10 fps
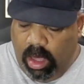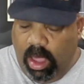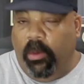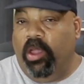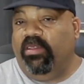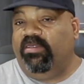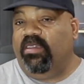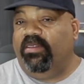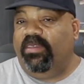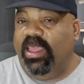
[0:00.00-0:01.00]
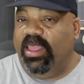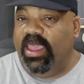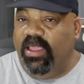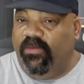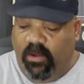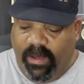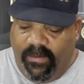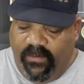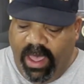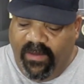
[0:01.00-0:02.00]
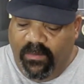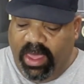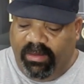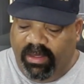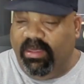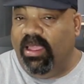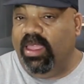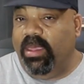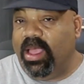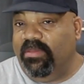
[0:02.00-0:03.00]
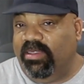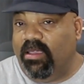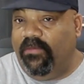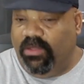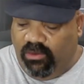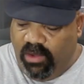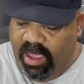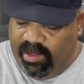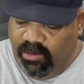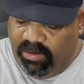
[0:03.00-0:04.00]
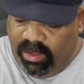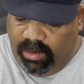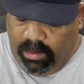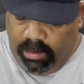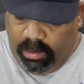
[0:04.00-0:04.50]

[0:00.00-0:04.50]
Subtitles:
And we're gonna saute these for about 5 minutes until it becomes soft and translucent.